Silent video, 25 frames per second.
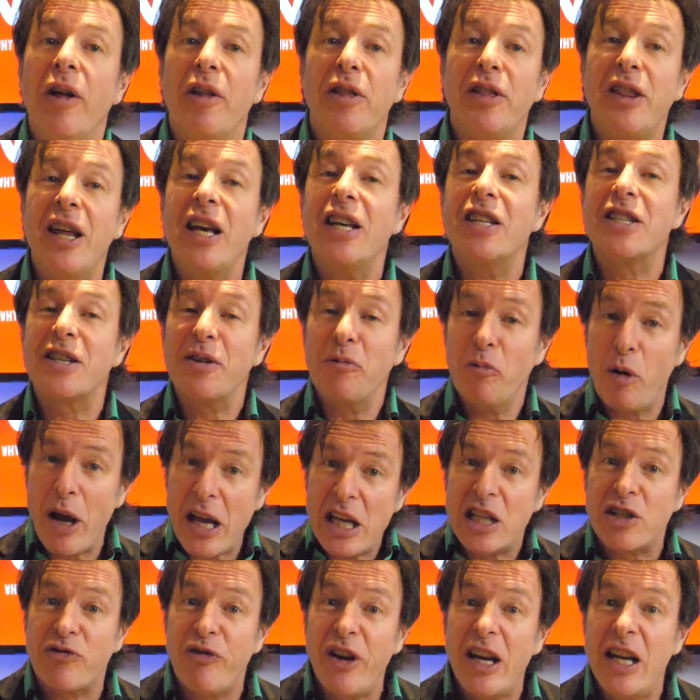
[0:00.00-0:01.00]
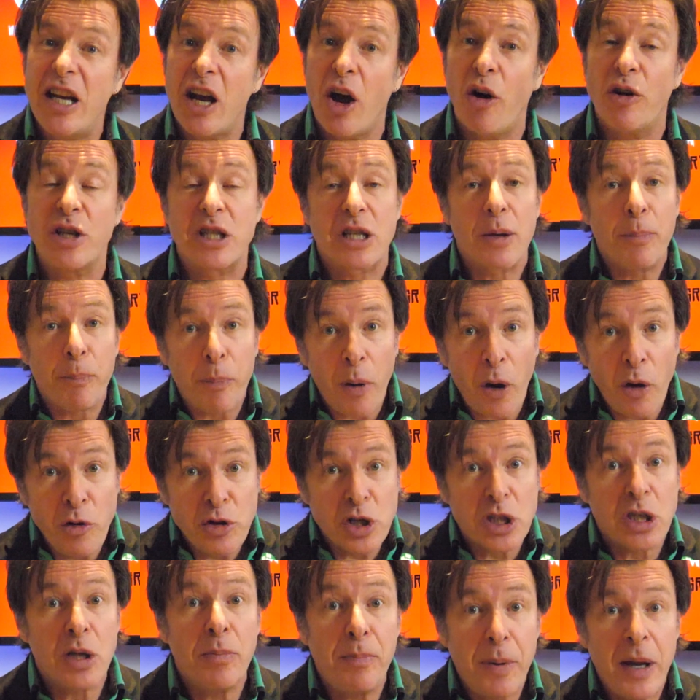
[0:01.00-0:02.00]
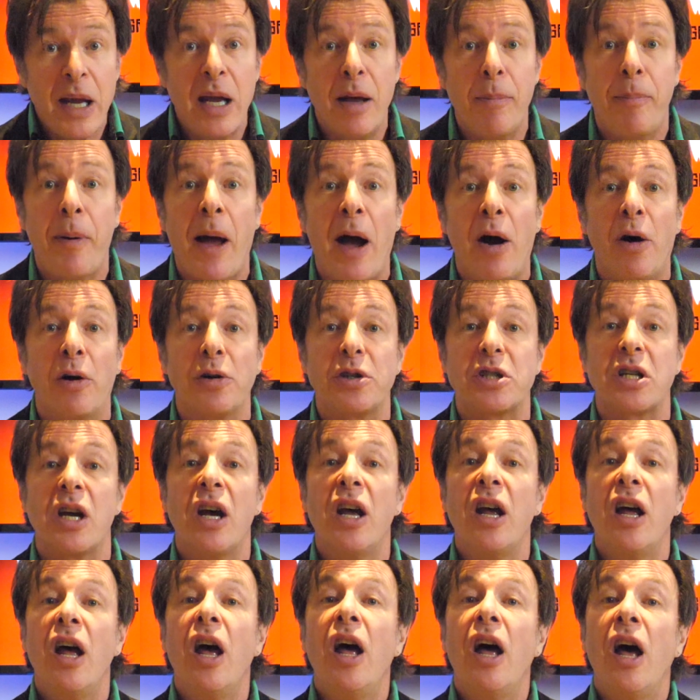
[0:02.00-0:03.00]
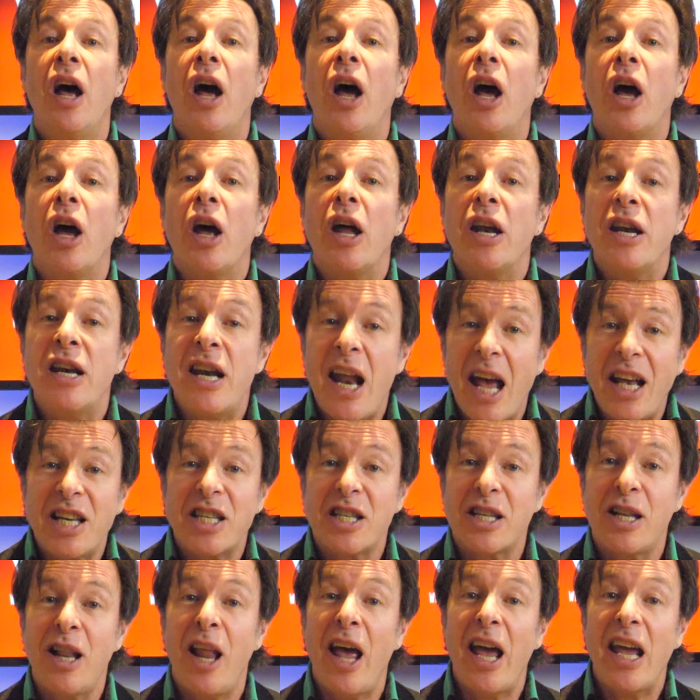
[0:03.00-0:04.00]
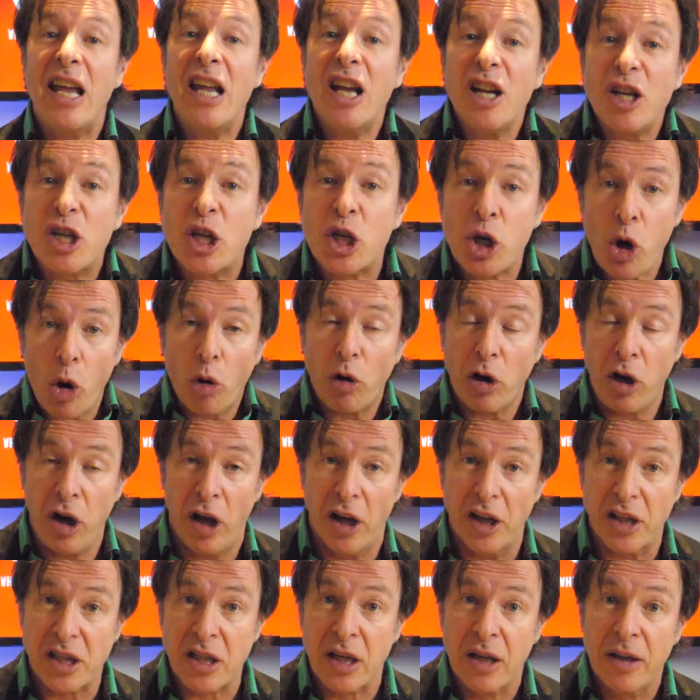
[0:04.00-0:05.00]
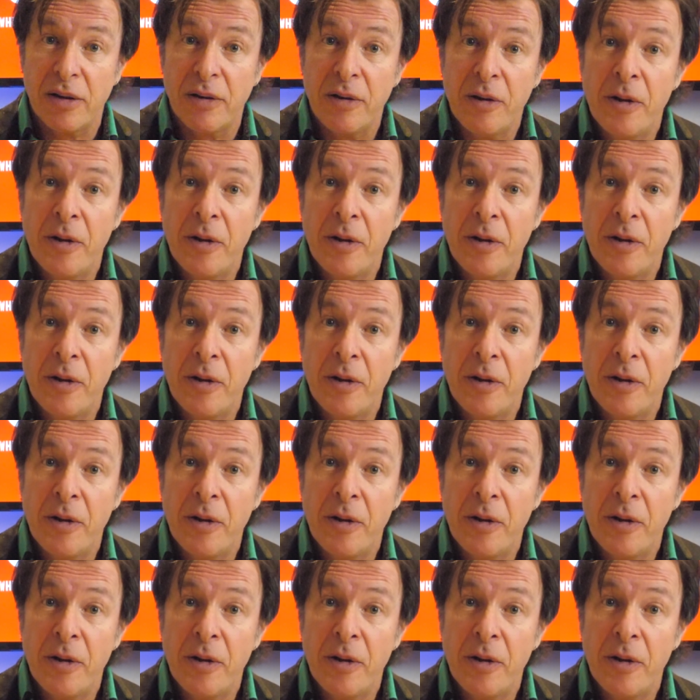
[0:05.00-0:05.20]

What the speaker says: This week's video is supposed to be about Nestle chocolate.